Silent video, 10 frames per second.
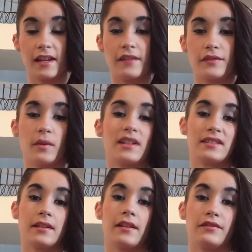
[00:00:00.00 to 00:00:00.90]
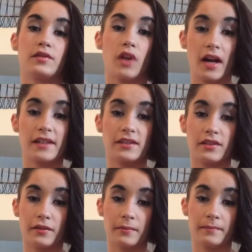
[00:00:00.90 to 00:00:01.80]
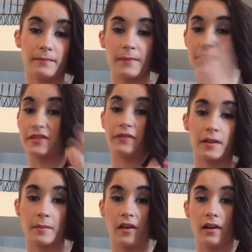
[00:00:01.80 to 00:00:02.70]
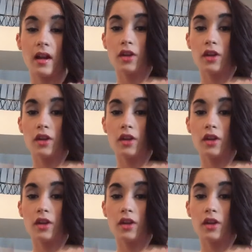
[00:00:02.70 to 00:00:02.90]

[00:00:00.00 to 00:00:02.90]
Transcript: if you talk to your best friend about it.